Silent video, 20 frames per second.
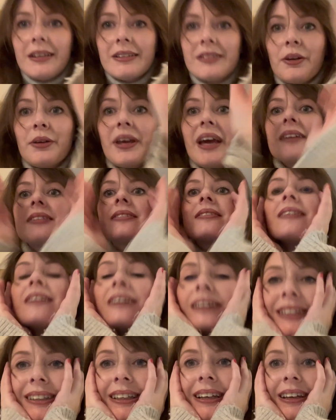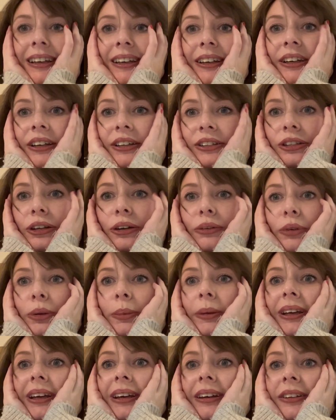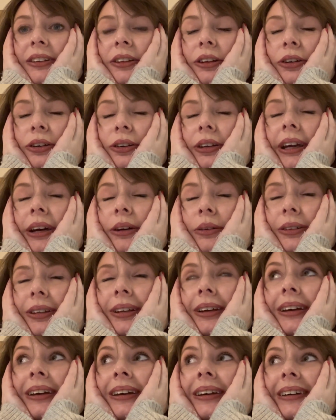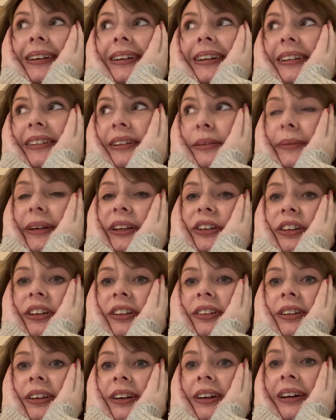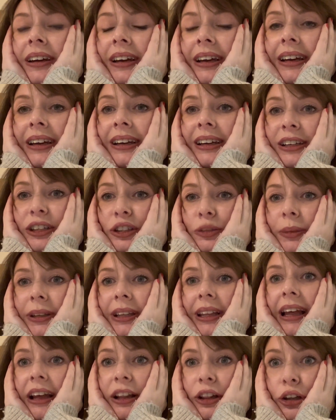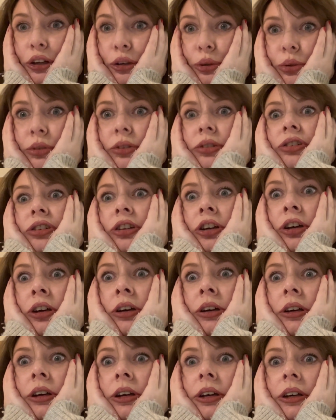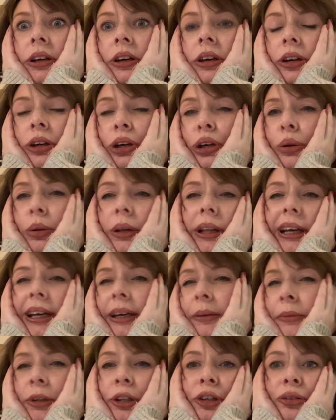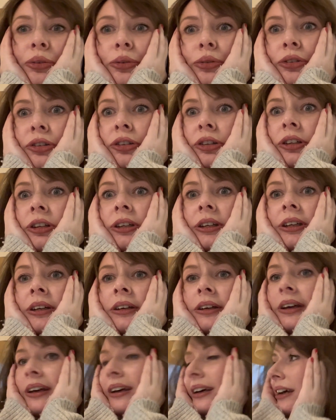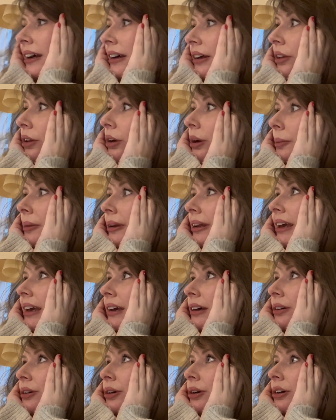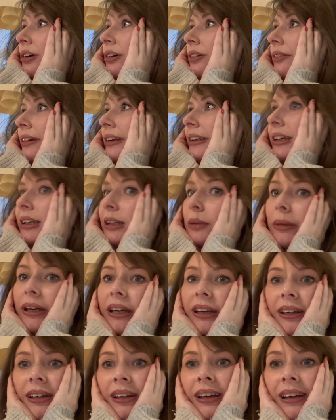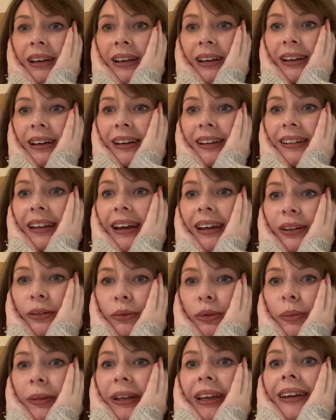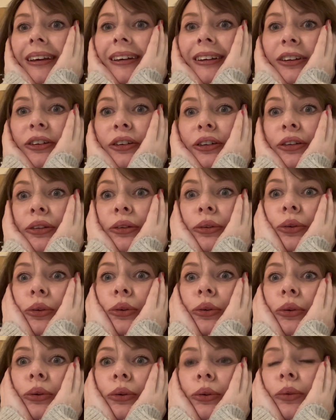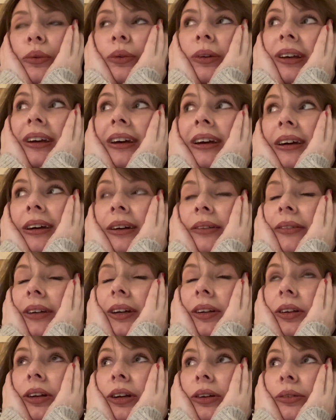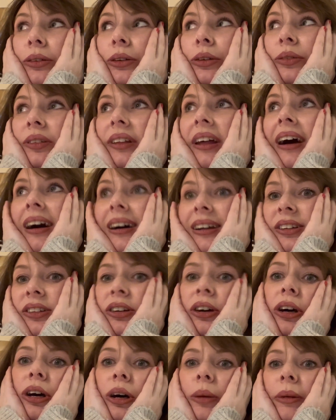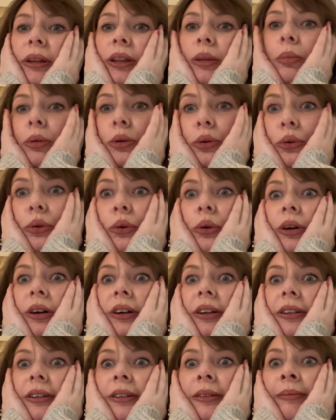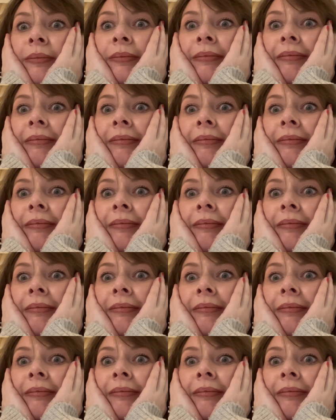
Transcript: So yes. So Robbie has gone out and he's in Manchester. He's been let loose. Let him loose. So I'm gonna get ready in a bit, because Anna will be here soon. We're gonna go and use the hot tub and the pool.